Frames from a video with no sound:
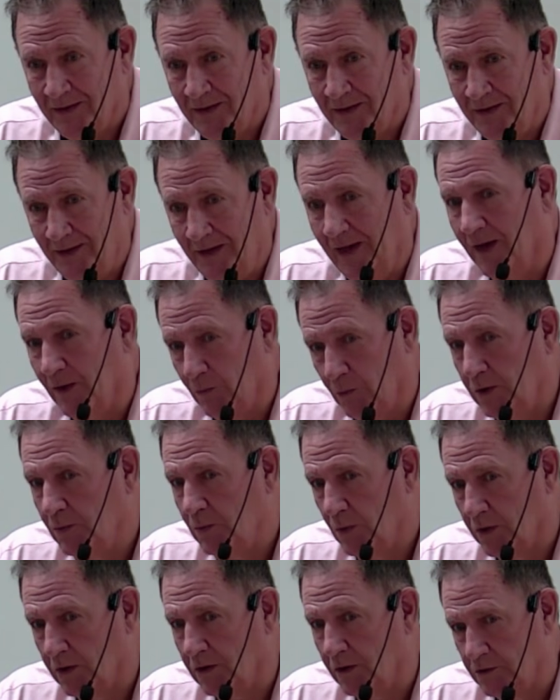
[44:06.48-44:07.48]
Yeah,
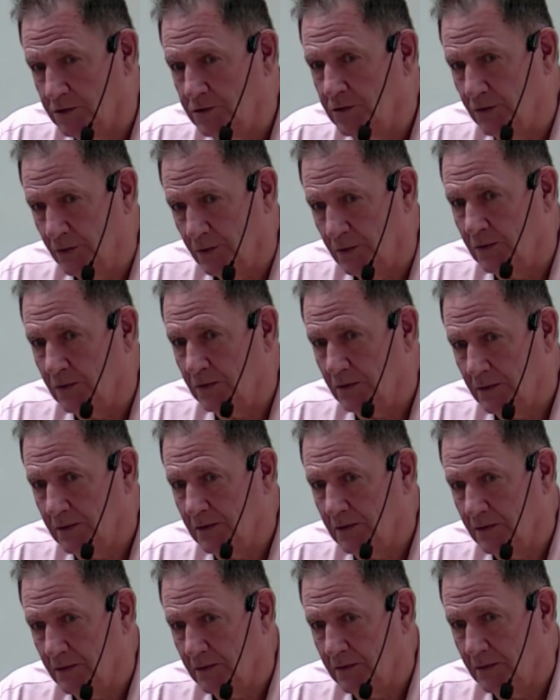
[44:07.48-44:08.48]
woodworker too.
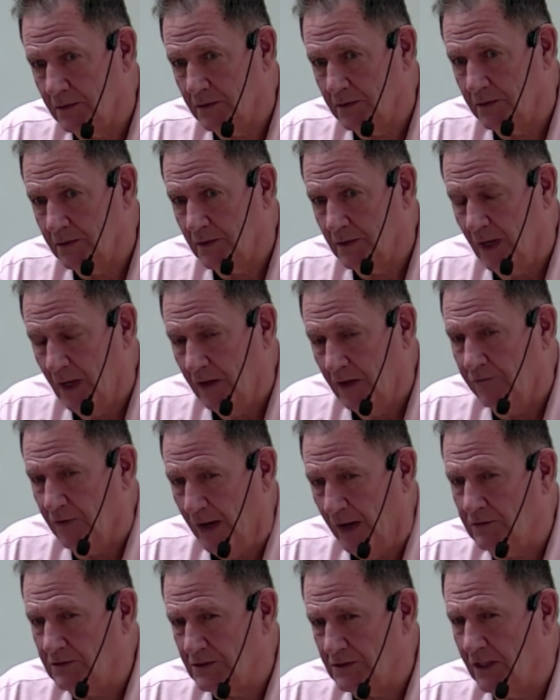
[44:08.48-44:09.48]

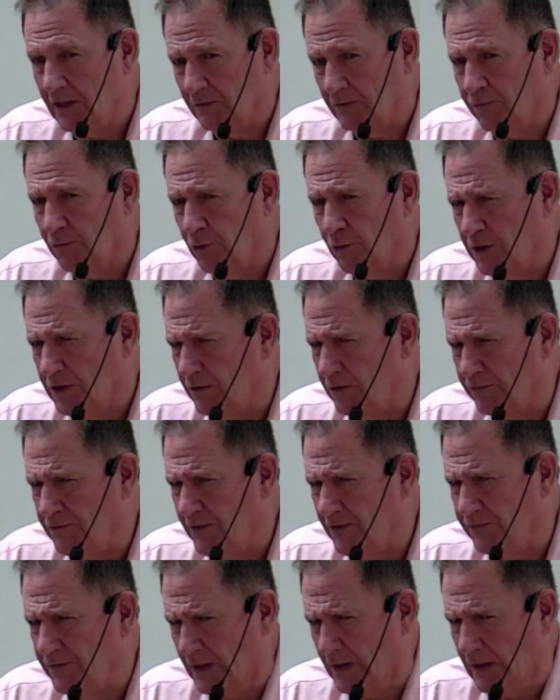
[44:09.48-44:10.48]
I was thinking 40 or
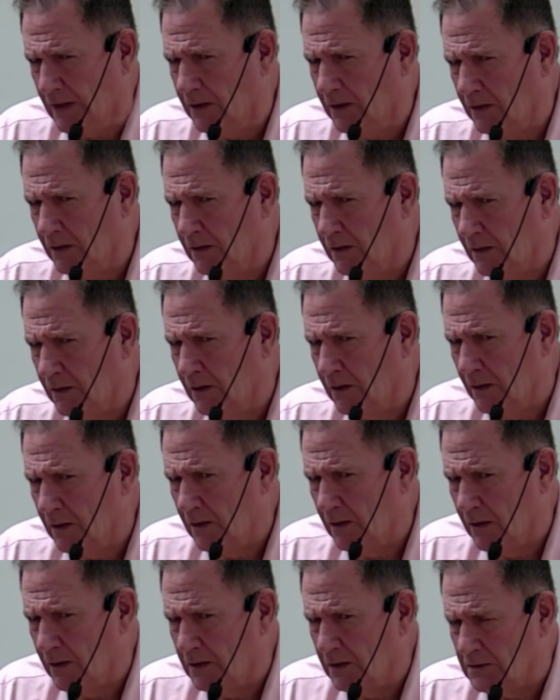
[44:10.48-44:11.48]
50,
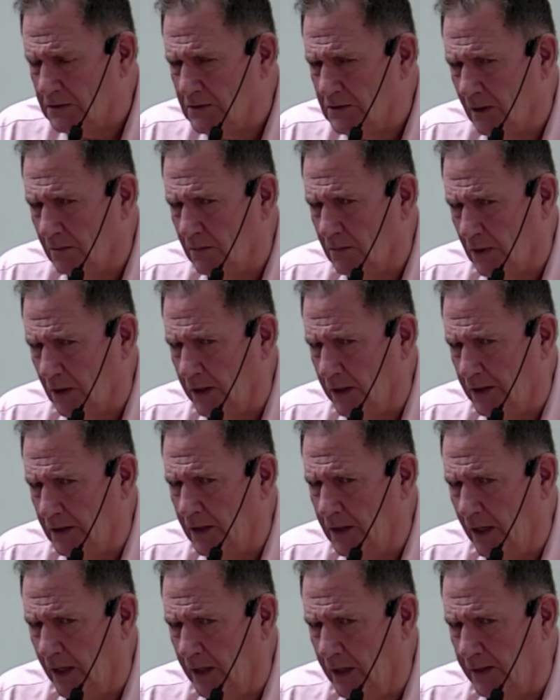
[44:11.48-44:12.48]
something like
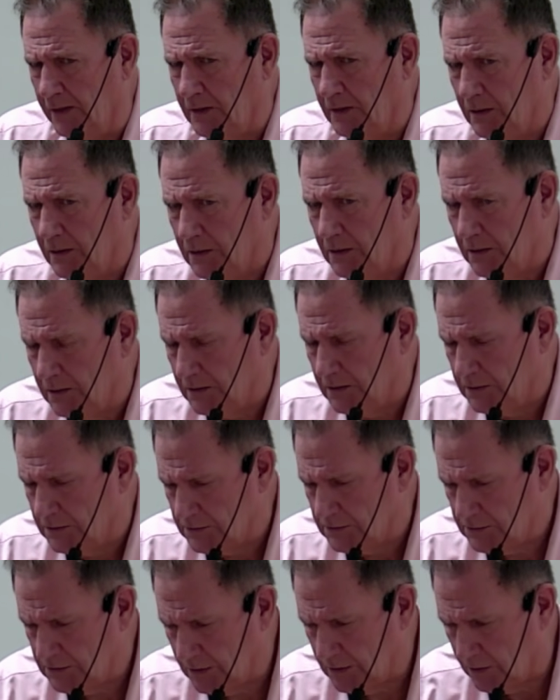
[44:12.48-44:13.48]
that.
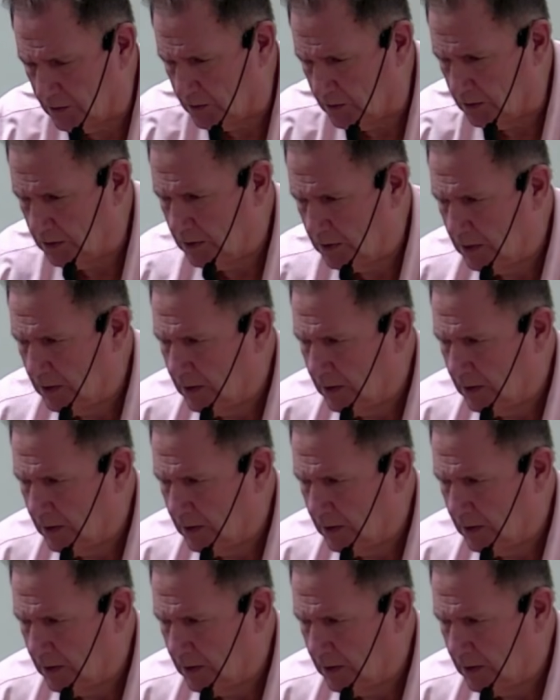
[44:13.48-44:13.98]
So,